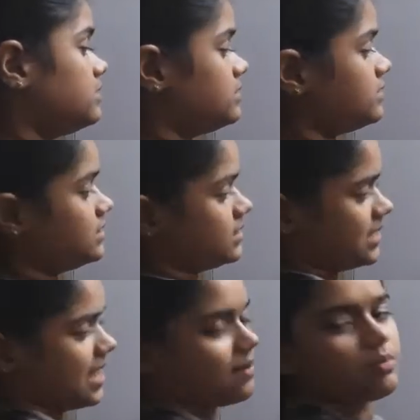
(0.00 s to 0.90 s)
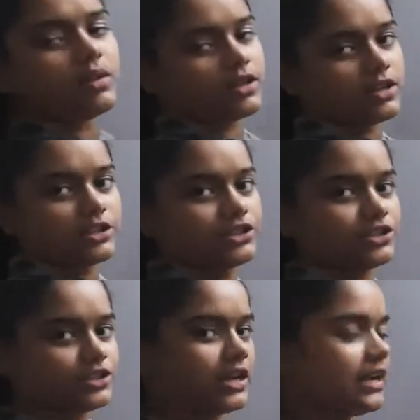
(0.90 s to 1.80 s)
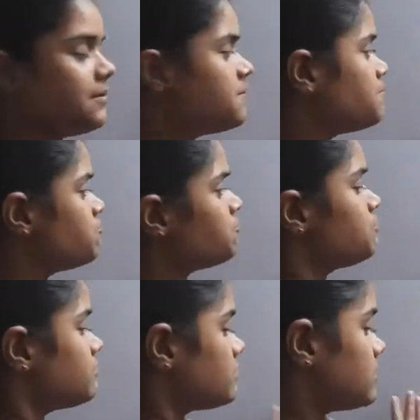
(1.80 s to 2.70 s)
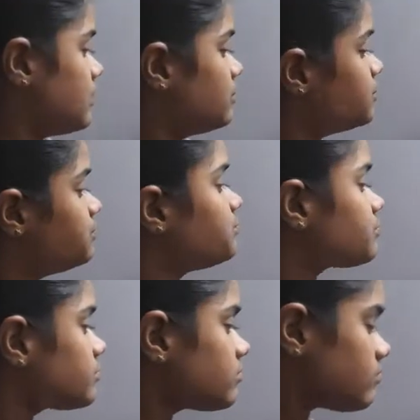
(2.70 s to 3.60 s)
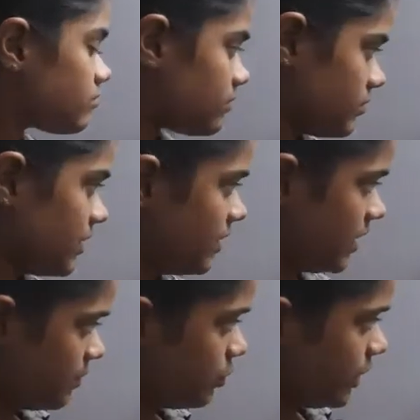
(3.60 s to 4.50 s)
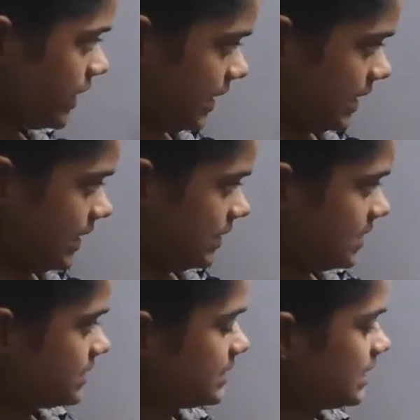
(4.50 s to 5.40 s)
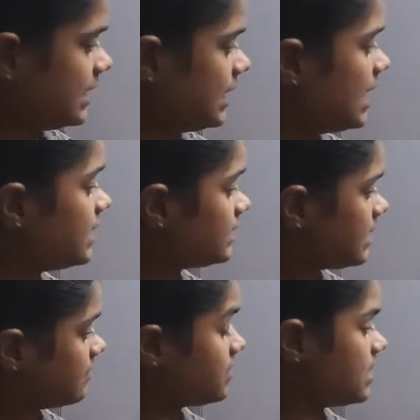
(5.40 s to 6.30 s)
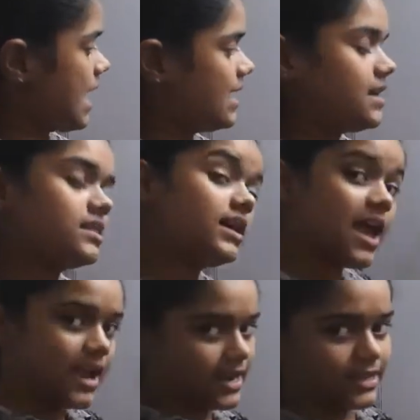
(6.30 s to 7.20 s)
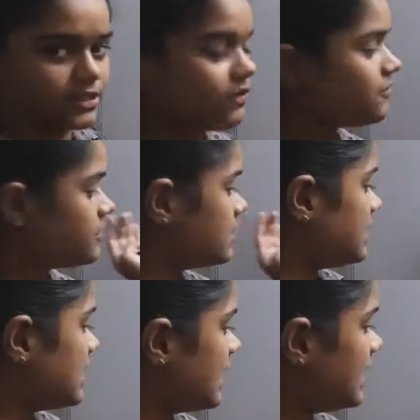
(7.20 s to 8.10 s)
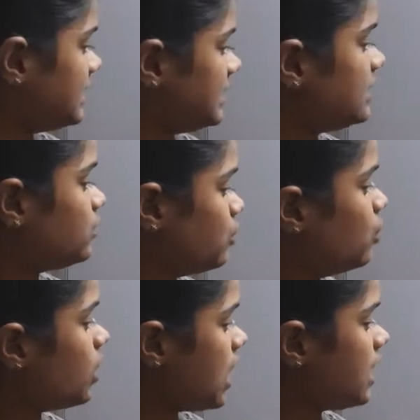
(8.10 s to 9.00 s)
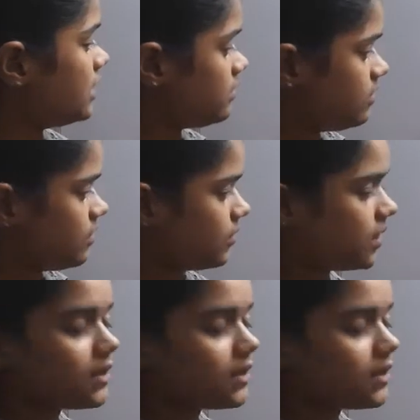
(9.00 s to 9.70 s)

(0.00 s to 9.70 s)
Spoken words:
The same in English, right? Now we are removing this ER and we are adding the endings of ADOR. Okay.